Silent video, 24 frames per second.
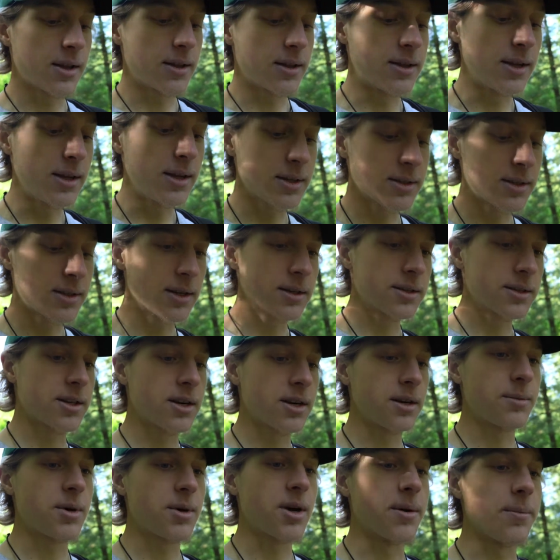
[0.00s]
These things
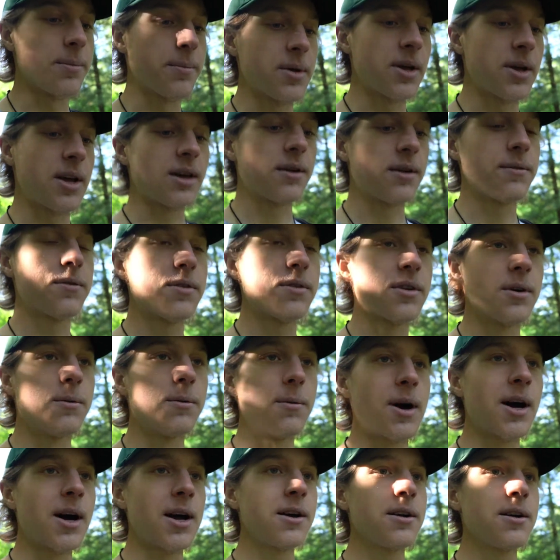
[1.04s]
come up, and for a
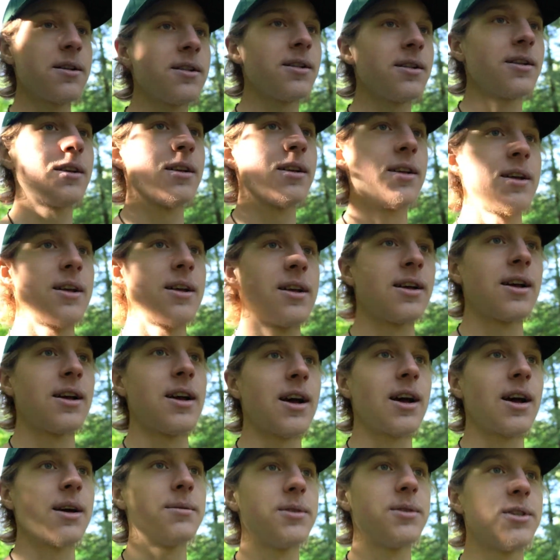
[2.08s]
while,
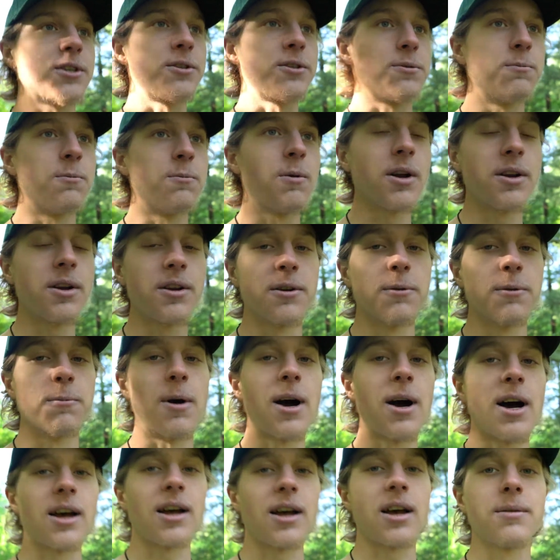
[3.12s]
I would just wonder
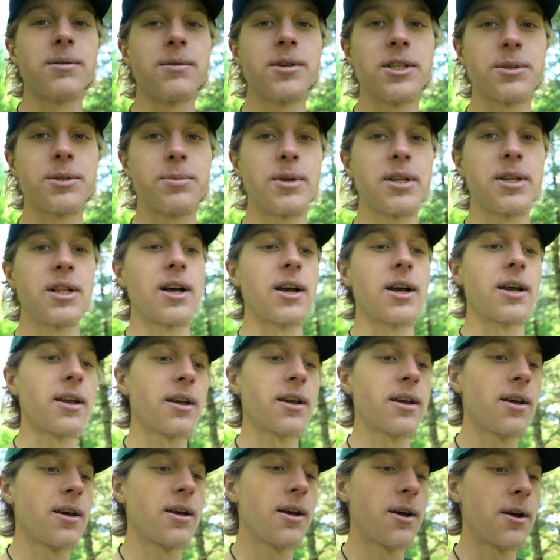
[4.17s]
why. I would just be like,
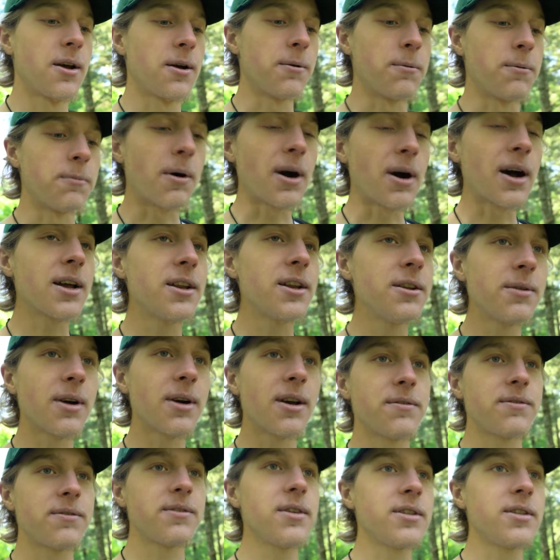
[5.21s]
why do I
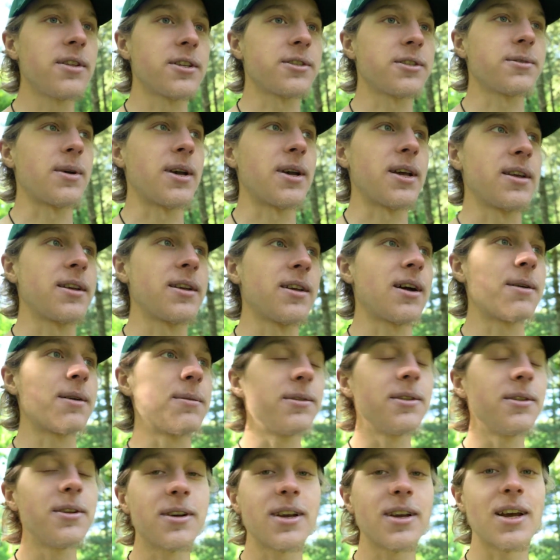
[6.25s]
feel this way? I would
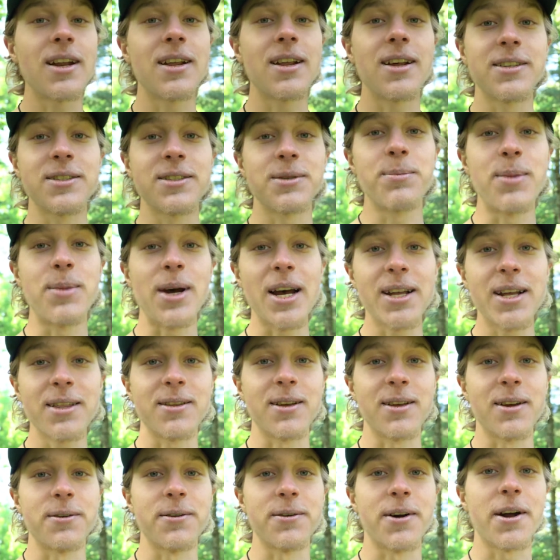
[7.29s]
look at it as a bad
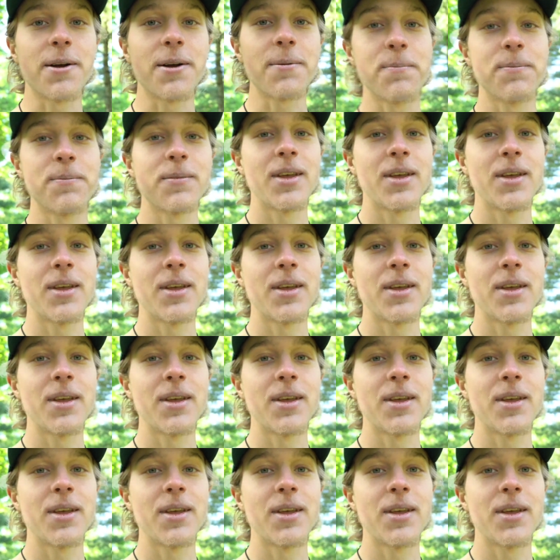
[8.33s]
thing, right?